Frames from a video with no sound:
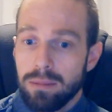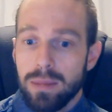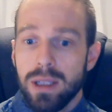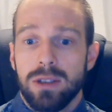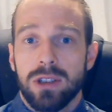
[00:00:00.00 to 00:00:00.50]

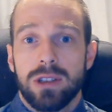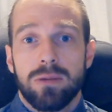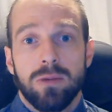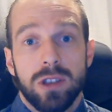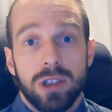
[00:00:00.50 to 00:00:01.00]

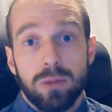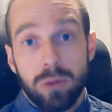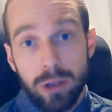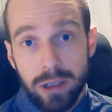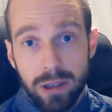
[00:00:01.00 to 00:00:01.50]
just
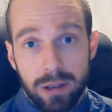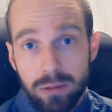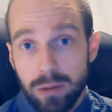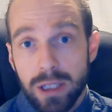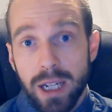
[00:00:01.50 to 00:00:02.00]

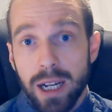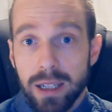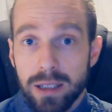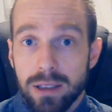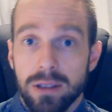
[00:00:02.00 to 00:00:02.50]
work at it,
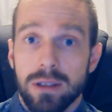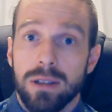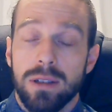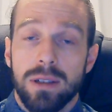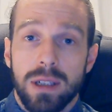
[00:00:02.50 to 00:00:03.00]
and
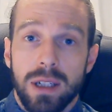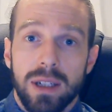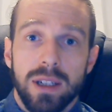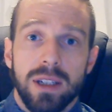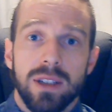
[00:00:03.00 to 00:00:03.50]

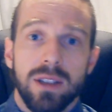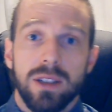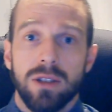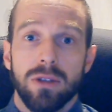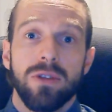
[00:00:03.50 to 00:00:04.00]

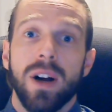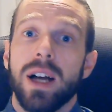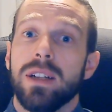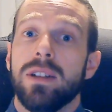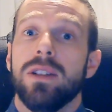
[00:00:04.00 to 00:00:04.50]
you'll
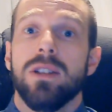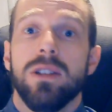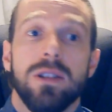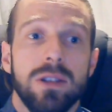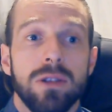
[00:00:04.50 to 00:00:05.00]

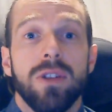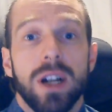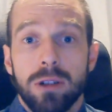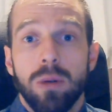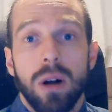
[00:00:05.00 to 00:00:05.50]

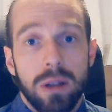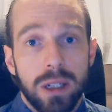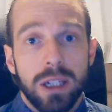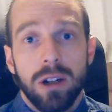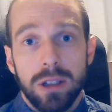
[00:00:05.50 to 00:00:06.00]
find quality
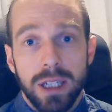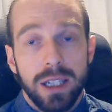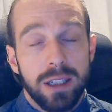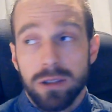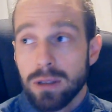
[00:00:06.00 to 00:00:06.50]
content,
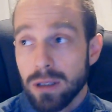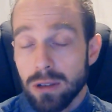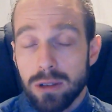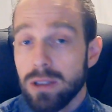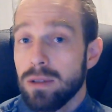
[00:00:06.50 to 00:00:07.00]
and you can
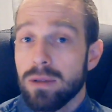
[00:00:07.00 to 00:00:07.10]
learn a